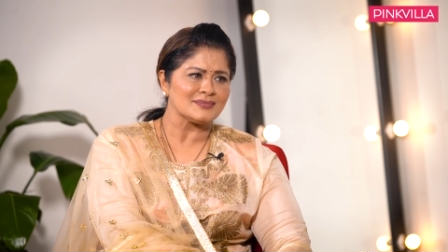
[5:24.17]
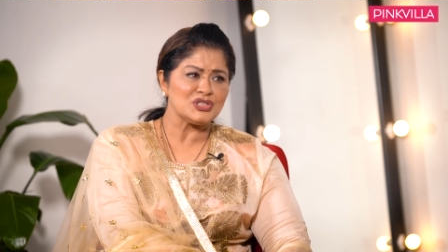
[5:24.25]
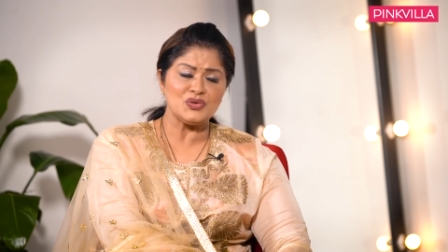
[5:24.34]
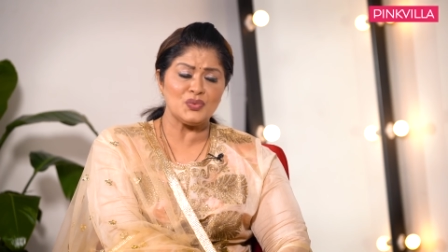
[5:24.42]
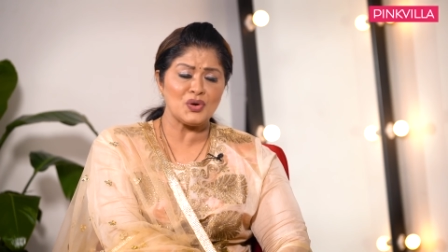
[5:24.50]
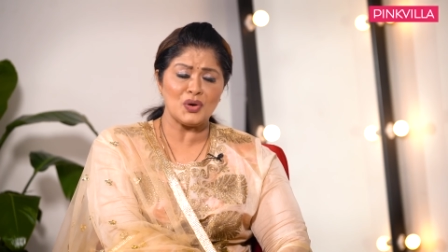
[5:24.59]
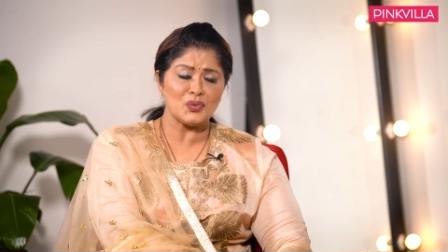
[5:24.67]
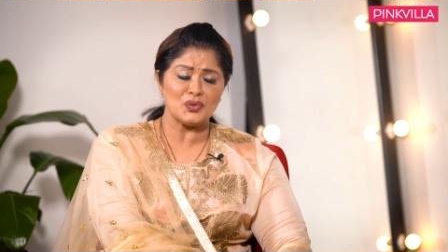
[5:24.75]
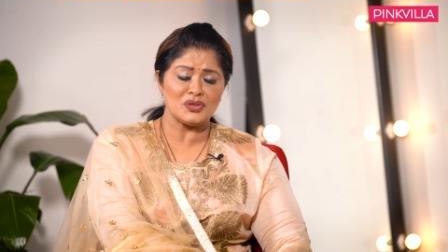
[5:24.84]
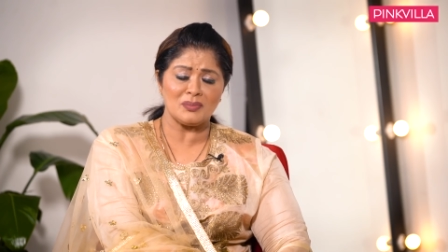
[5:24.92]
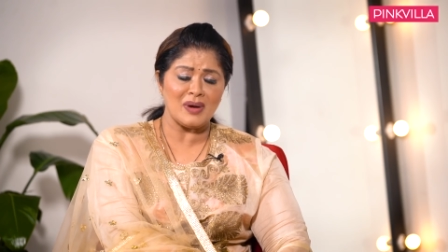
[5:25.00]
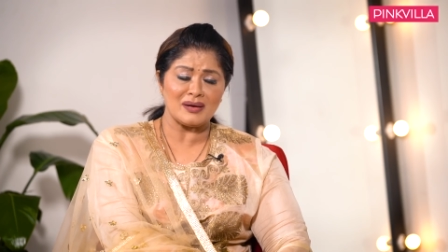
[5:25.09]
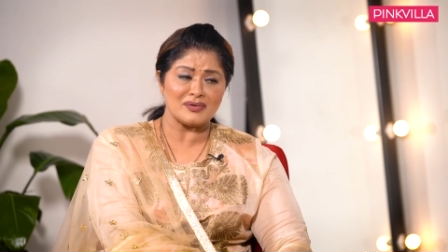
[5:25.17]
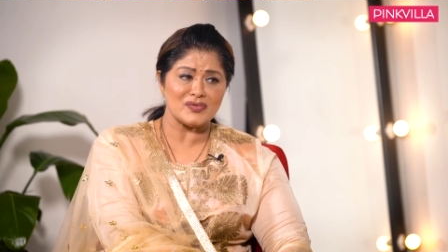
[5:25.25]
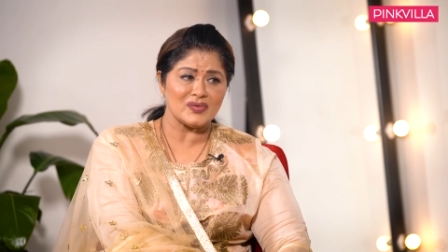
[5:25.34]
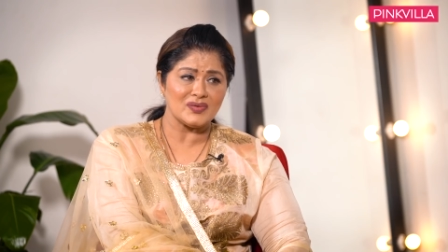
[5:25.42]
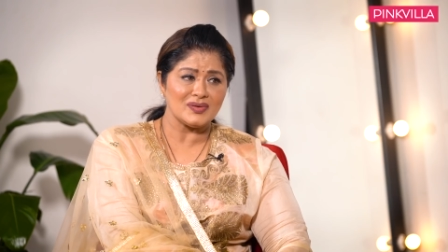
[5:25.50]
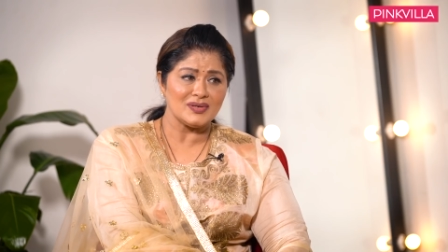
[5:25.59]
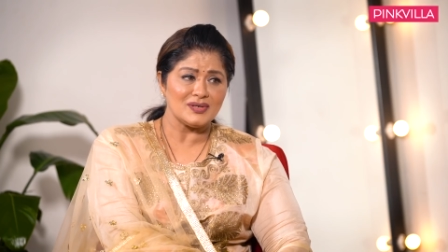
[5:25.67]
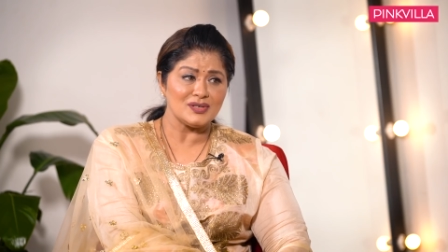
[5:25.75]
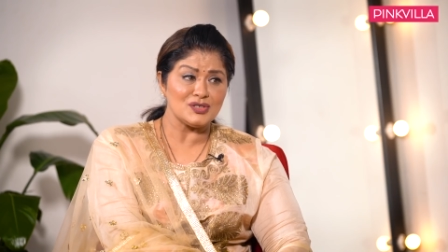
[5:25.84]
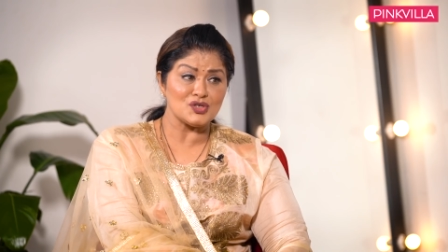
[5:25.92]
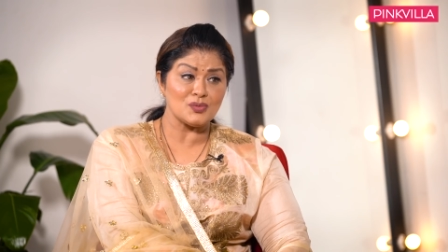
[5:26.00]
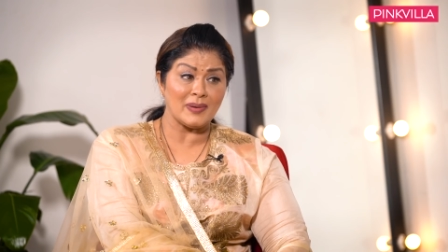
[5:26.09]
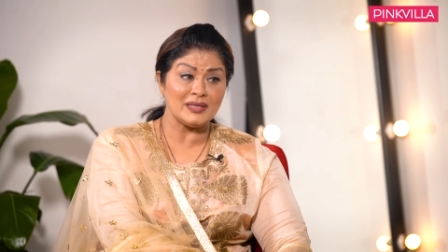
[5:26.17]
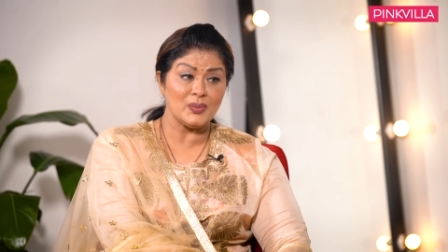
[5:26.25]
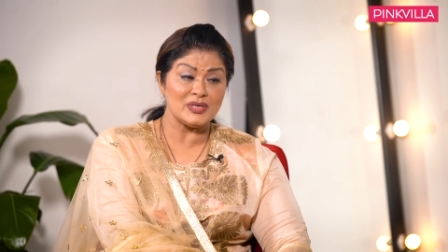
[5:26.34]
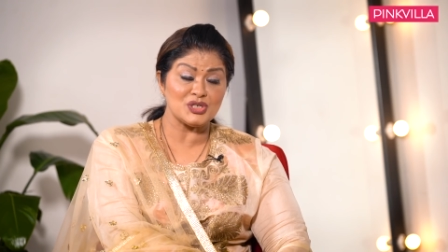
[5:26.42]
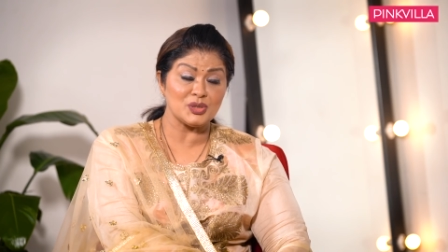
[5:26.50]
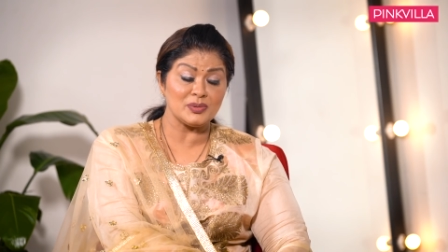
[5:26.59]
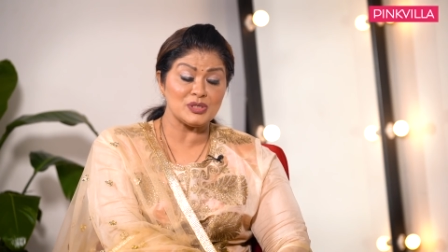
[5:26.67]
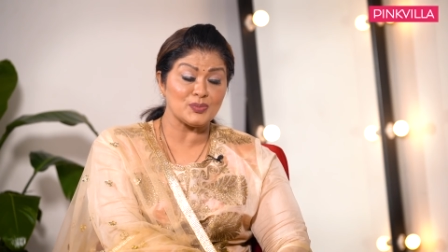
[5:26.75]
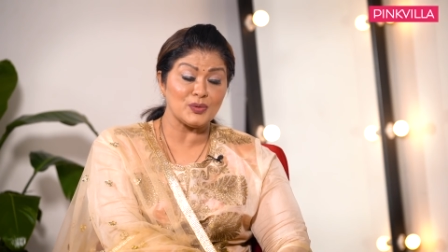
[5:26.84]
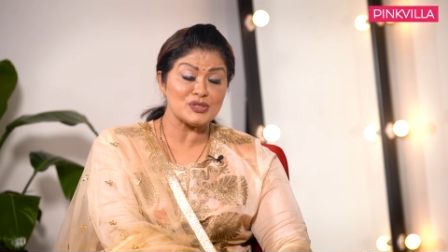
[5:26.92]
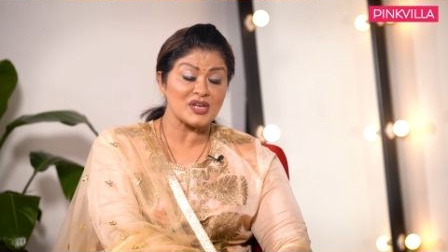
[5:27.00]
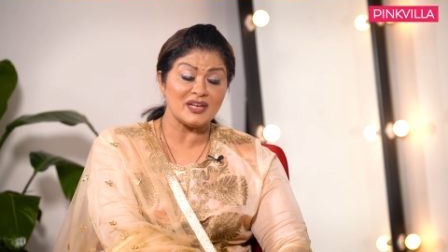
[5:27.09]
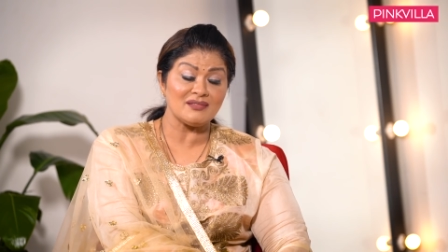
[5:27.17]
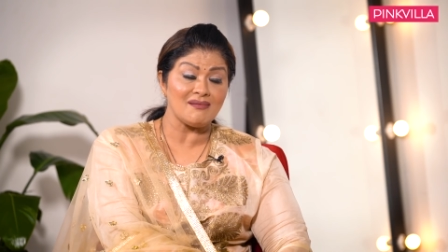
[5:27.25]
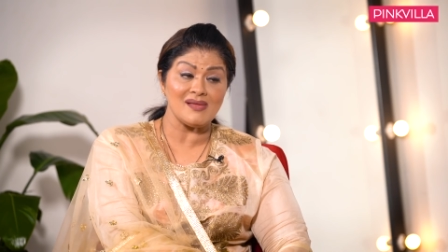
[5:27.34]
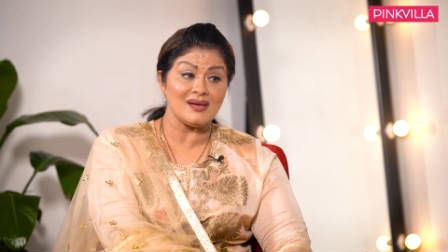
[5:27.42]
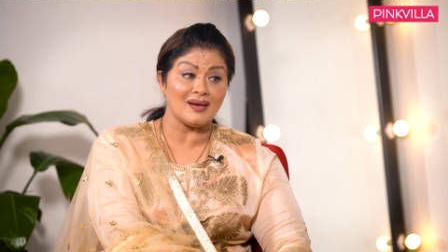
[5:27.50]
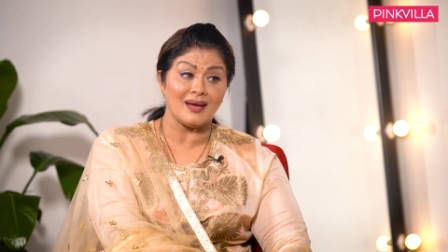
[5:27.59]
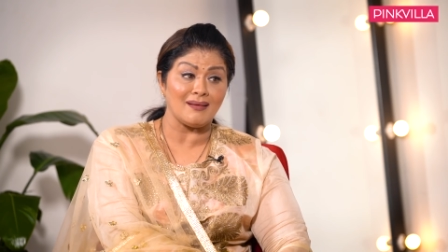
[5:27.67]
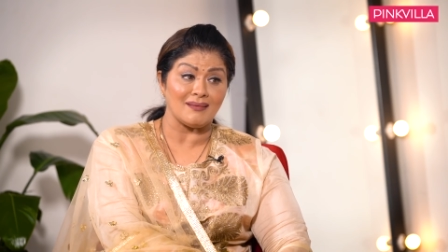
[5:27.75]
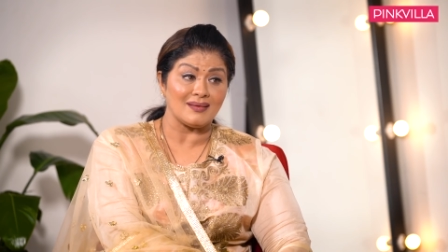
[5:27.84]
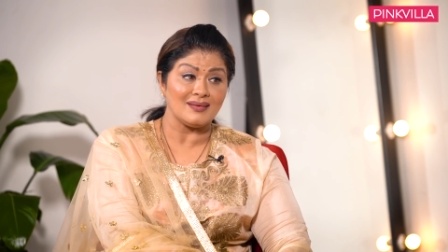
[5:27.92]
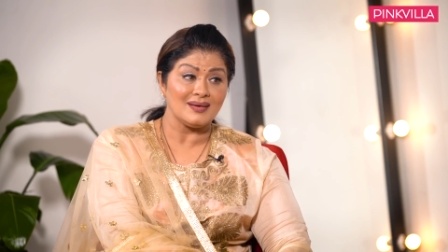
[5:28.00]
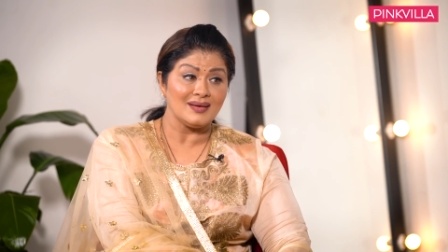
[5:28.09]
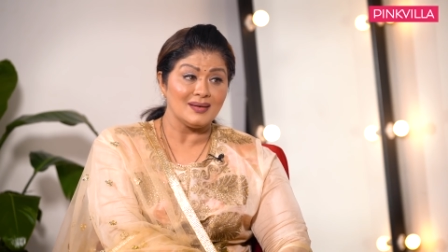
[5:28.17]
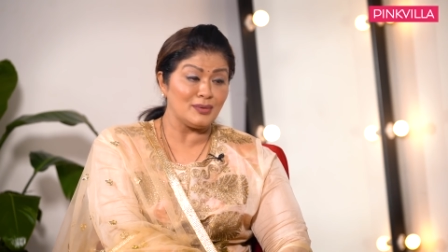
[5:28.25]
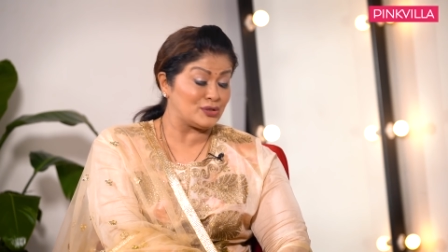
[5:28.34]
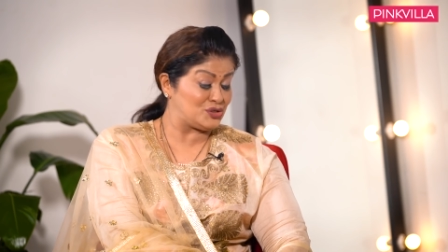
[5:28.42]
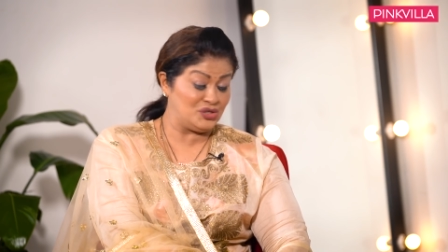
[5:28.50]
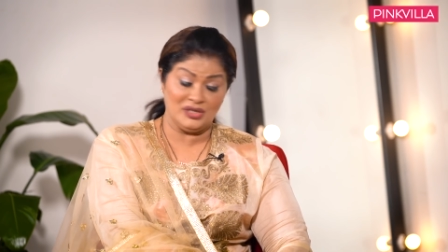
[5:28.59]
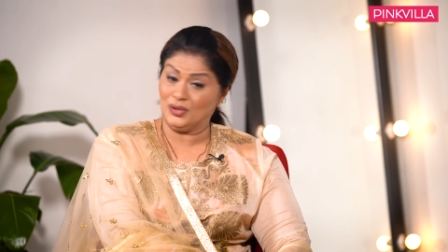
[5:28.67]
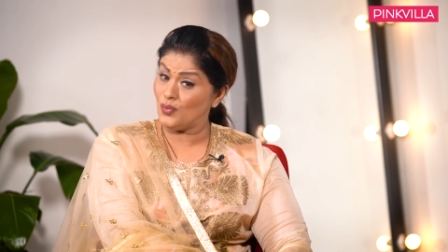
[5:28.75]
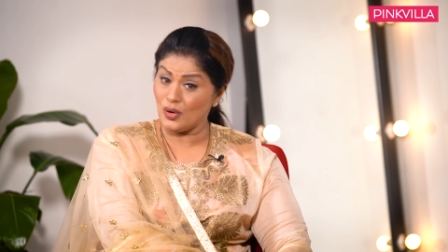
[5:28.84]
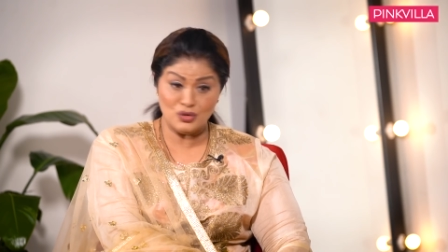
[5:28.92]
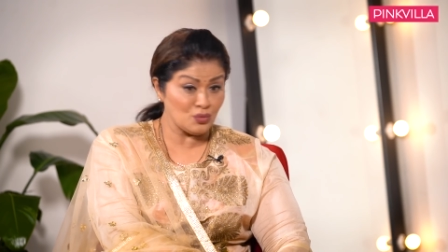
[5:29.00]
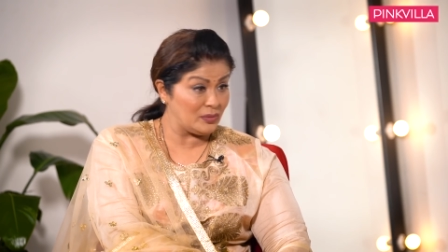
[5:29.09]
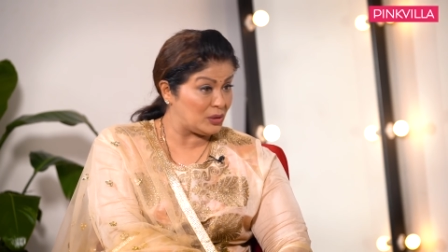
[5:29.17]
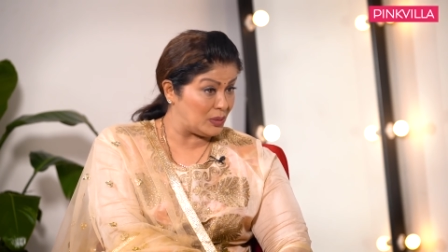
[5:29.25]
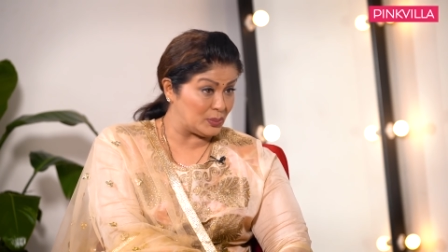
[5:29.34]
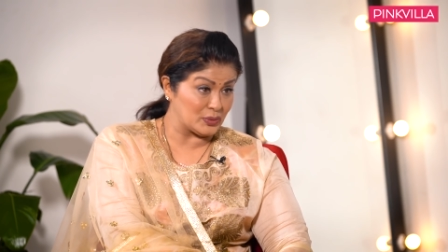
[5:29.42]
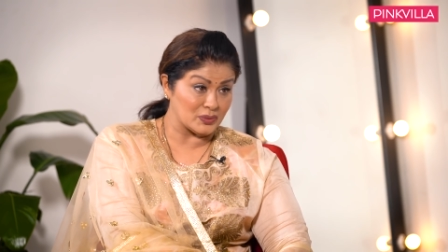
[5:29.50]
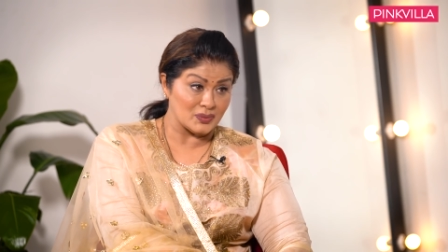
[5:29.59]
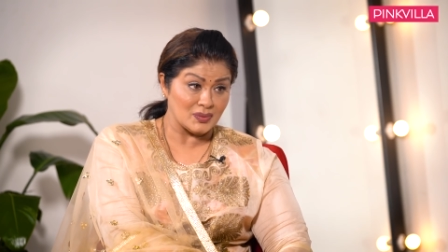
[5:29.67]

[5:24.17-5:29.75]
she would not go to the market she used to buy the vegetables post 8:39 because she didn't want to meet people